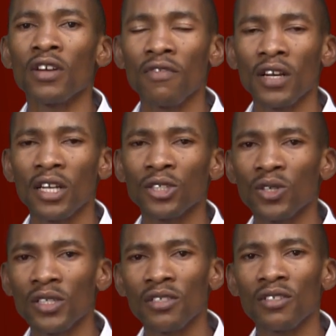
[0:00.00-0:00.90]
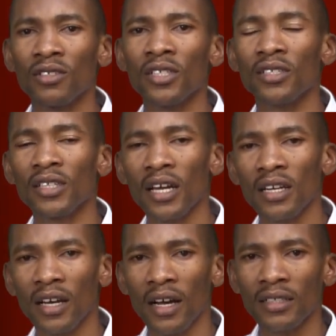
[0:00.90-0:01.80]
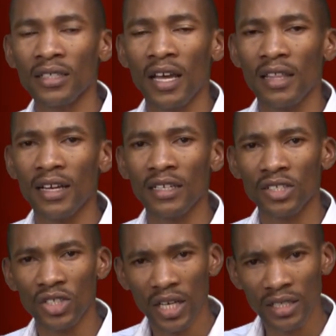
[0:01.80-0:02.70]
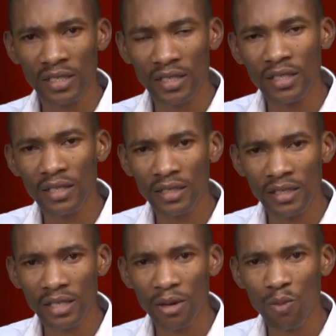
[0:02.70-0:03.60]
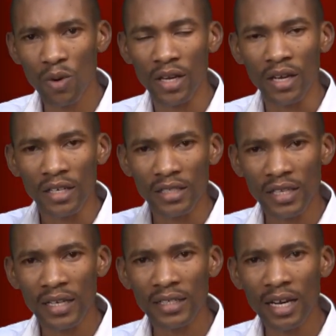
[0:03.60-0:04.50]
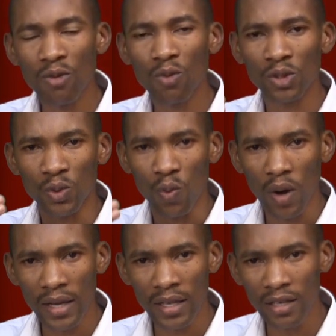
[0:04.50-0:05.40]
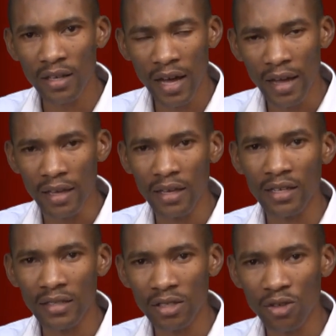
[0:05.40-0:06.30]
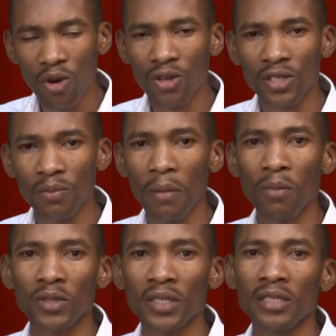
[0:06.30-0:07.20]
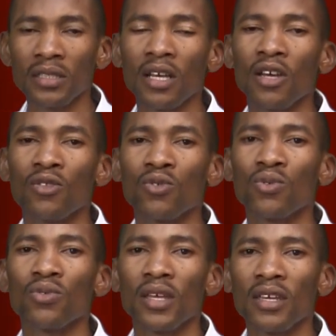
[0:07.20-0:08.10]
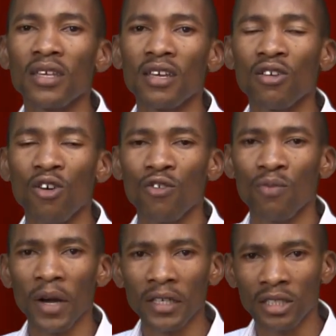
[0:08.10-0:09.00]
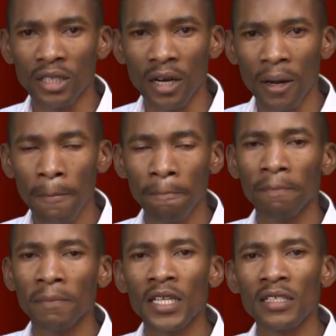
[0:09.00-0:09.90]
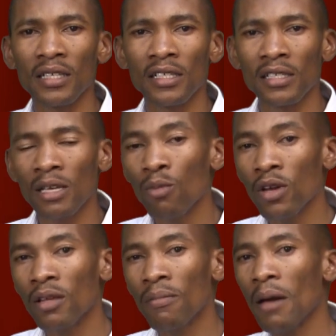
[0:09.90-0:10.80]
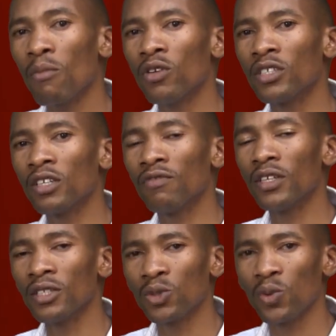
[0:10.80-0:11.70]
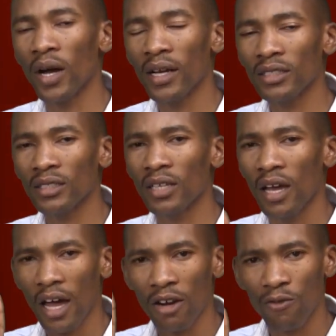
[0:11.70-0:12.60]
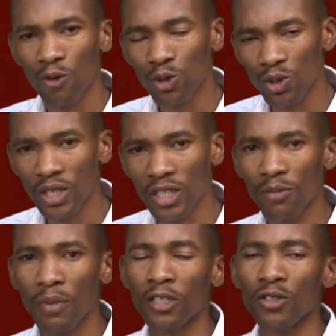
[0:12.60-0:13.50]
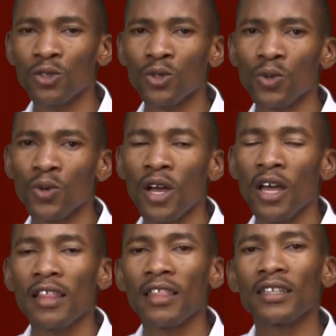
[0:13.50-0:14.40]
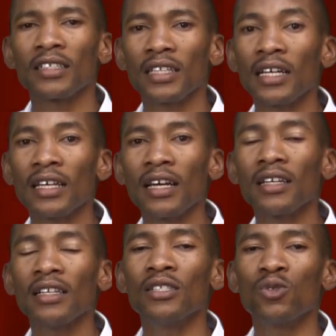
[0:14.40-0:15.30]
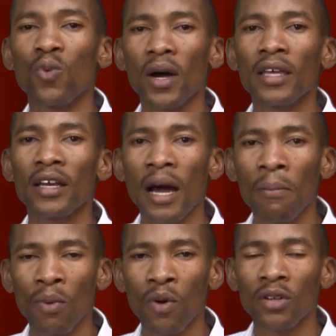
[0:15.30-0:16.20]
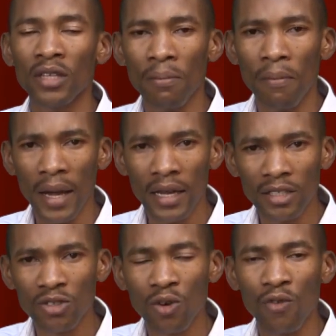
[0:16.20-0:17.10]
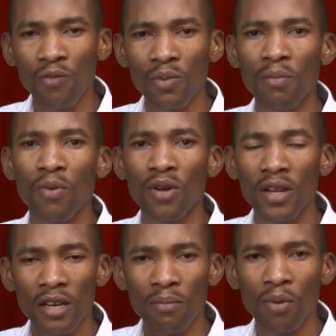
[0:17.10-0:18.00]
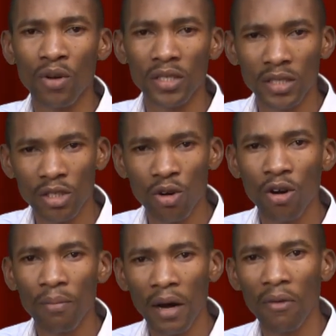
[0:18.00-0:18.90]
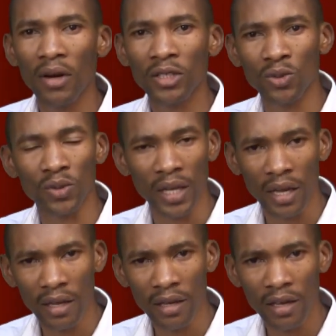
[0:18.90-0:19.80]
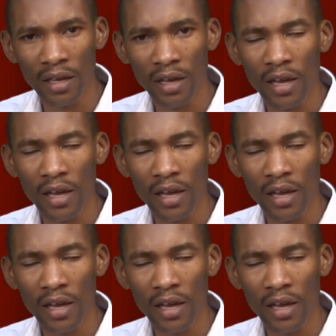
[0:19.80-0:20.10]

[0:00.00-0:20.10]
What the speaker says: of Revelation is telling us that just in the same way Satan was working against God's purposes through the king of Persia, is the same way the Bible reveals to us, unfortunate but true, that Satan is working upon the minds of people in political power today